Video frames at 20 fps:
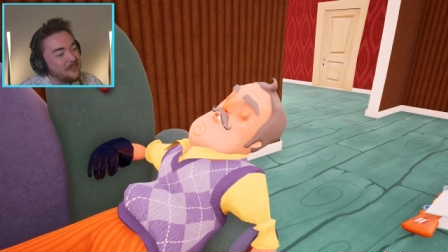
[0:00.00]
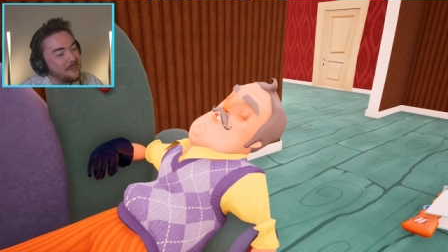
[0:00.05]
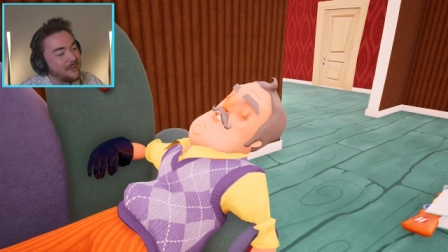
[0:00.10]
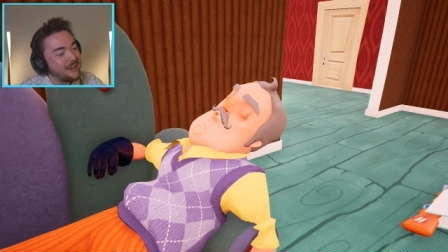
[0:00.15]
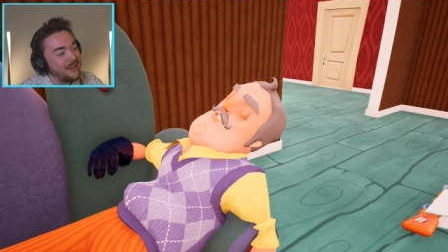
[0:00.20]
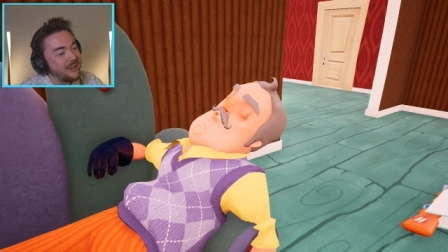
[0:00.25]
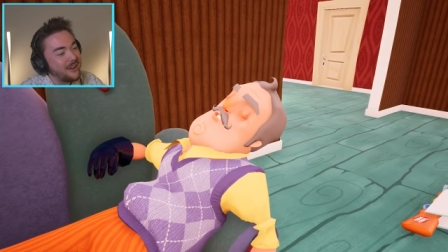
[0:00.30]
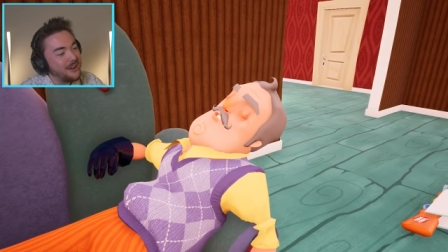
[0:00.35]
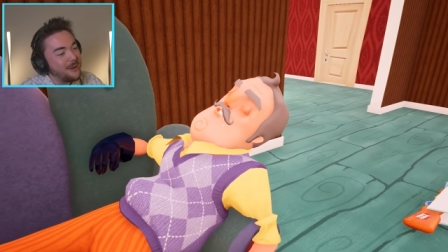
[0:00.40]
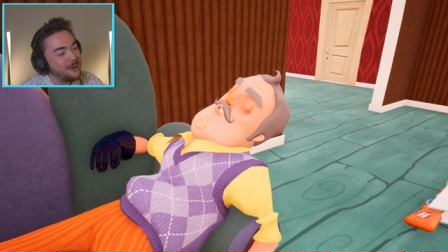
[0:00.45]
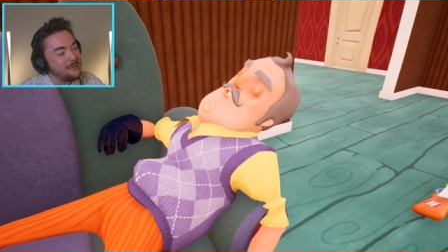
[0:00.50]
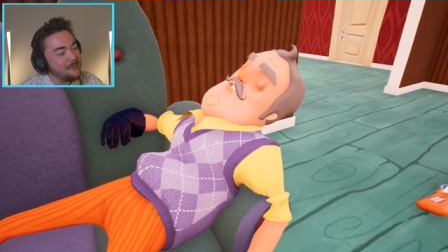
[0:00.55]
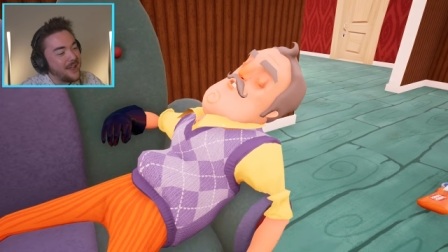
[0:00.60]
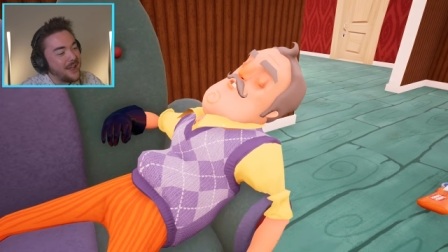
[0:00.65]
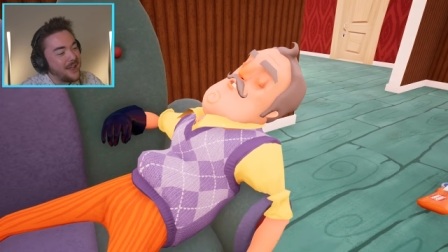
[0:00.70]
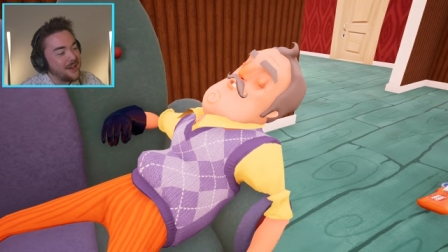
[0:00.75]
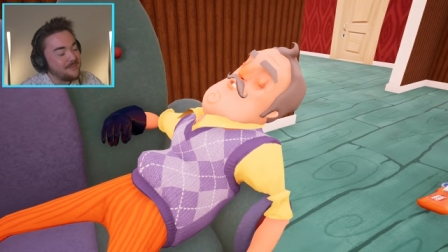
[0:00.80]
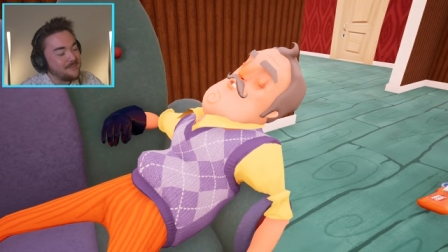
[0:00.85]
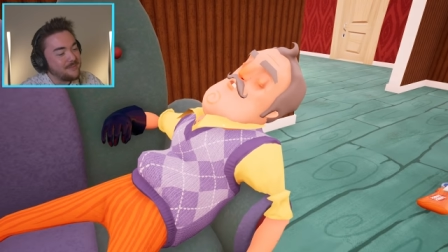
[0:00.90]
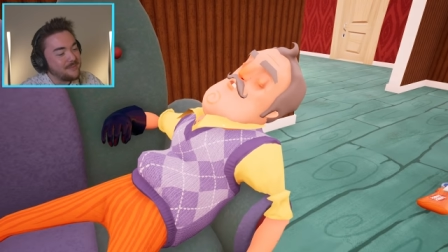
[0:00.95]
Well, oh
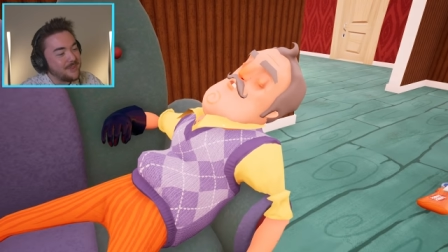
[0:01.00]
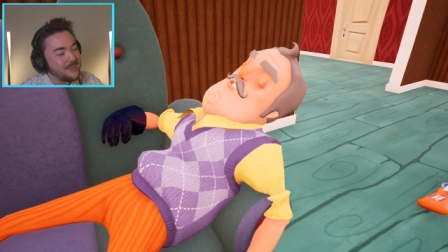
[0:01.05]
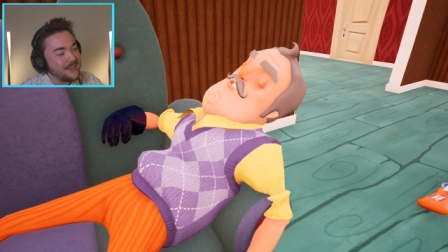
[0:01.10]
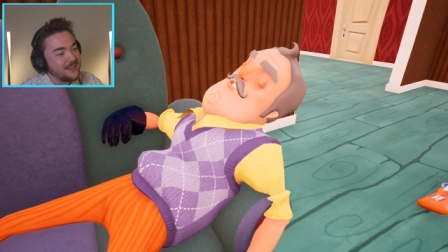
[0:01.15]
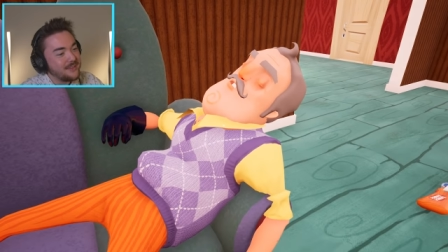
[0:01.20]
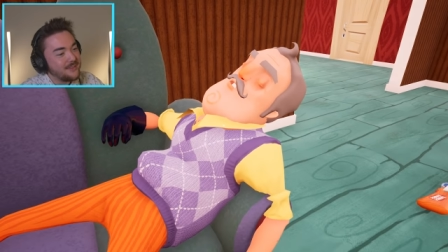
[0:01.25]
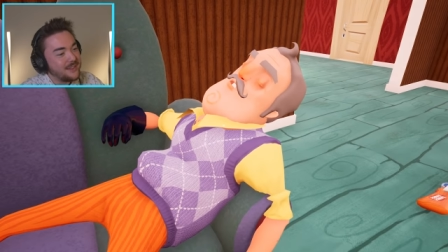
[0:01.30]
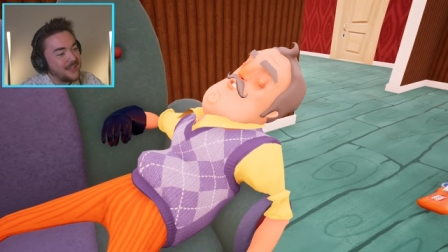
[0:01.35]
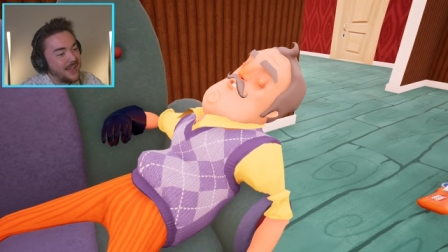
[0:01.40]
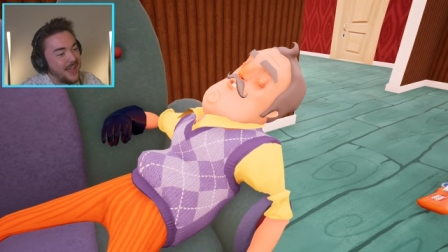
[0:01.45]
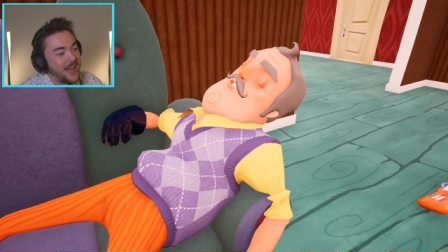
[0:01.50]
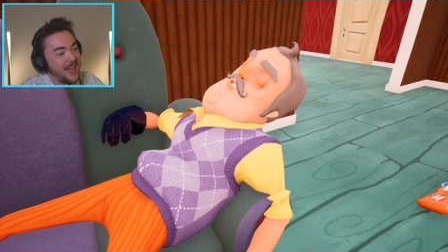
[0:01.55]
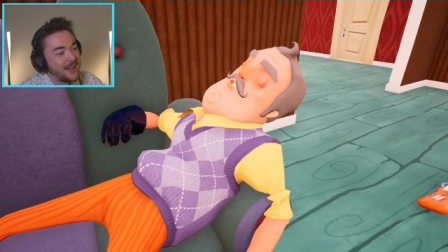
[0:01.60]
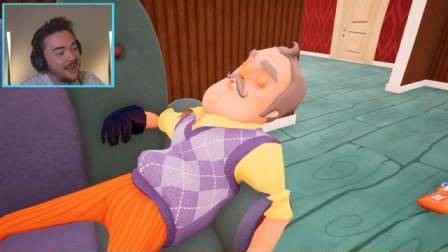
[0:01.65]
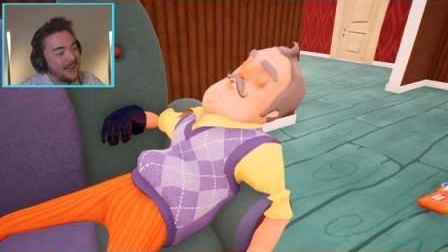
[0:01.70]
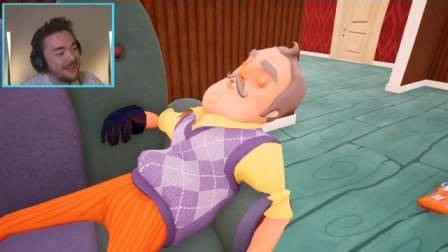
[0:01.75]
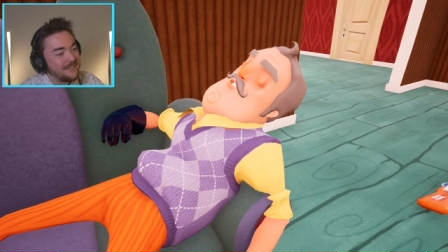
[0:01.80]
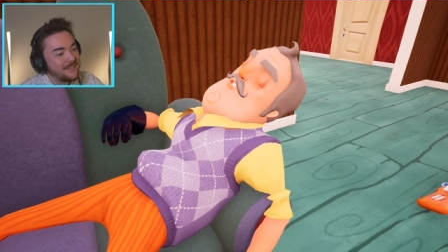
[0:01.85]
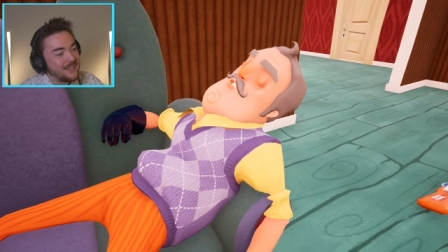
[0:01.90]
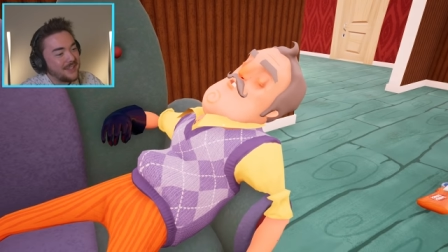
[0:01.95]
man.
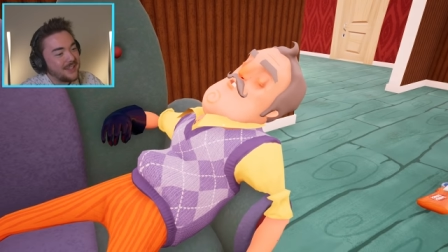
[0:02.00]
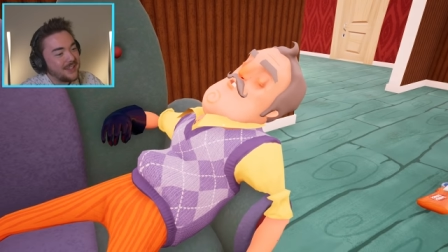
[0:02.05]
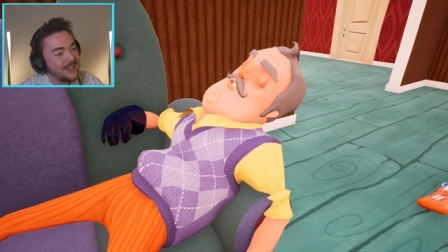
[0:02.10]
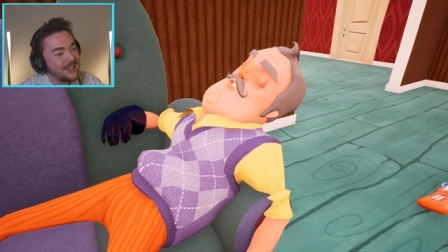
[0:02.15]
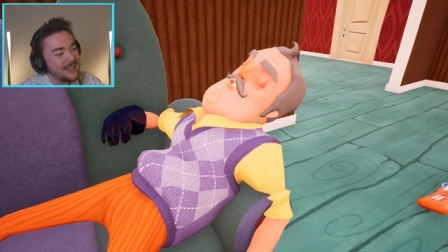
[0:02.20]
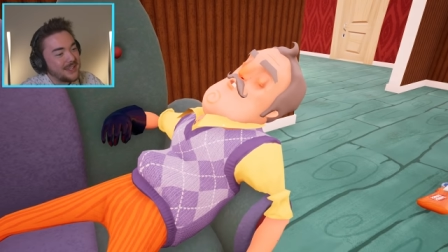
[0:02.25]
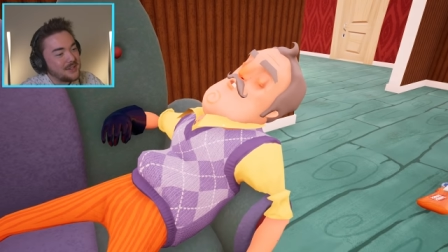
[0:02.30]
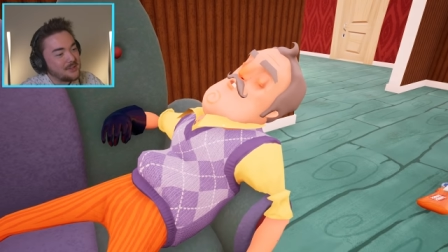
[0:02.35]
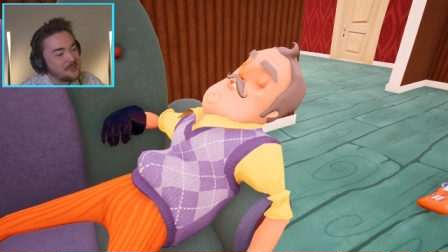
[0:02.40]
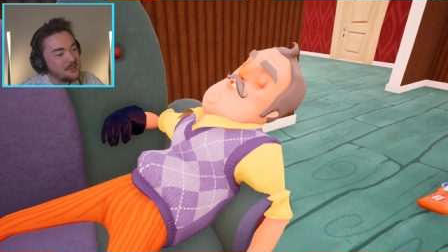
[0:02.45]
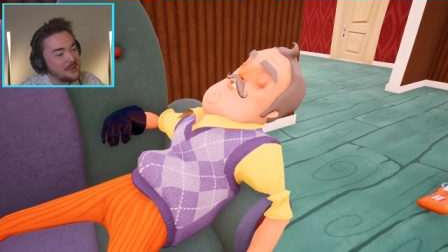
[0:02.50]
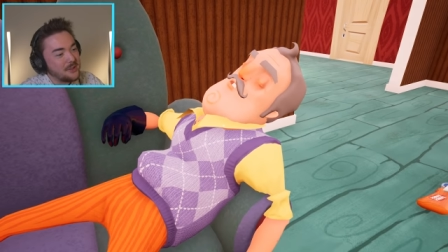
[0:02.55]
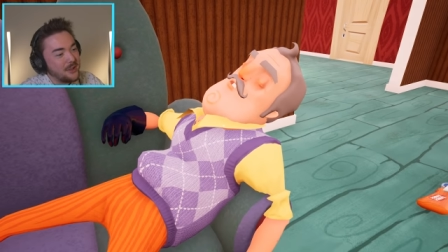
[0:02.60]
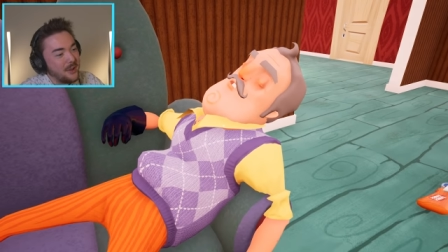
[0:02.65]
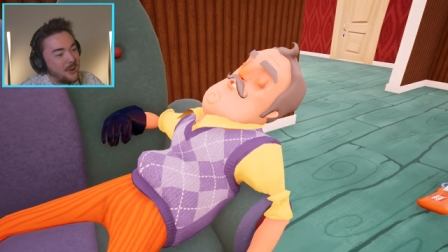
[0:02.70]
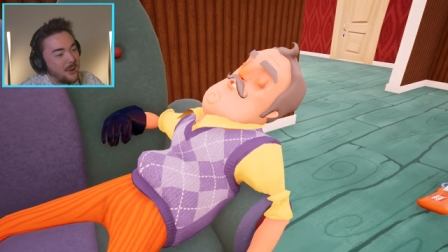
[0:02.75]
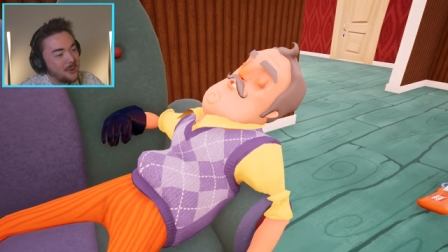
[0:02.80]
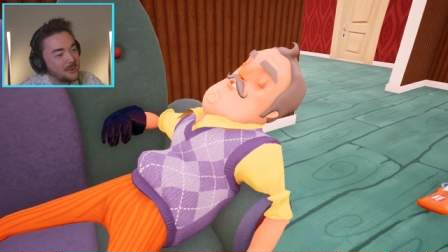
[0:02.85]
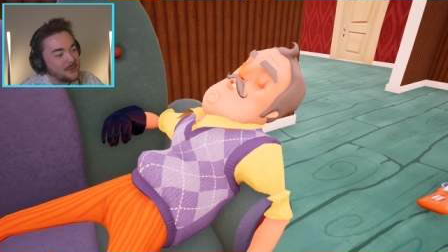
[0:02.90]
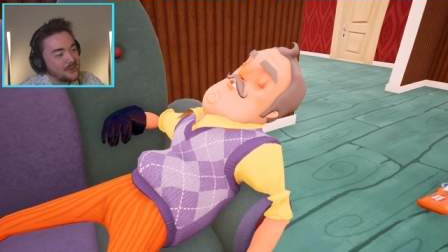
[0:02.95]
Yeah. He's real
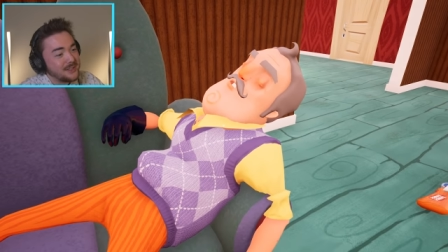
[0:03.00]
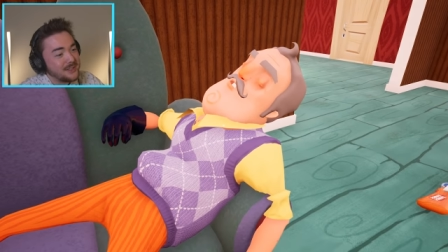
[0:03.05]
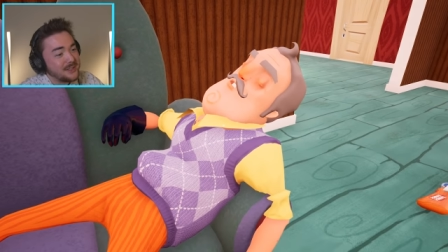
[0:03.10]
old.